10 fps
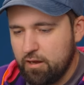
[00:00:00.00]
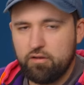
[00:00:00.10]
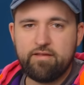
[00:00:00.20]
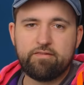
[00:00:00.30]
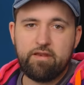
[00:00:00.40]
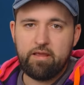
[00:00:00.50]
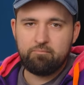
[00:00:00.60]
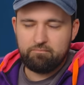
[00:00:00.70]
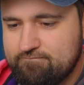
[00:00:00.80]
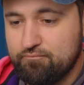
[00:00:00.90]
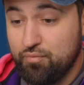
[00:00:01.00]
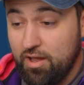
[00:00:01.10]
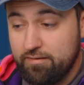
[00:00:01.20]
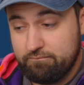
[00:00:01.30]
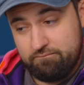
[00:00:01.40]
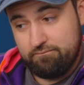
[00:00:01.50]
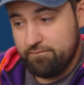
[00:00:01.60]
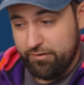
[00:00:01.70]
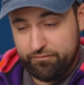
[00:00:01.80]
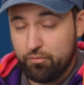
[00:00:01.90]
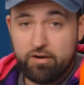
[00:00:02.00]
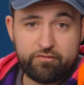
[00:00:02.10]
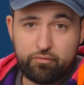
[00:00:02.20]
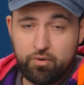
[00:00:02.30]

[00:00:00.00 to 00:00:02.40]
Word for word: I don't like the name, but if it works, it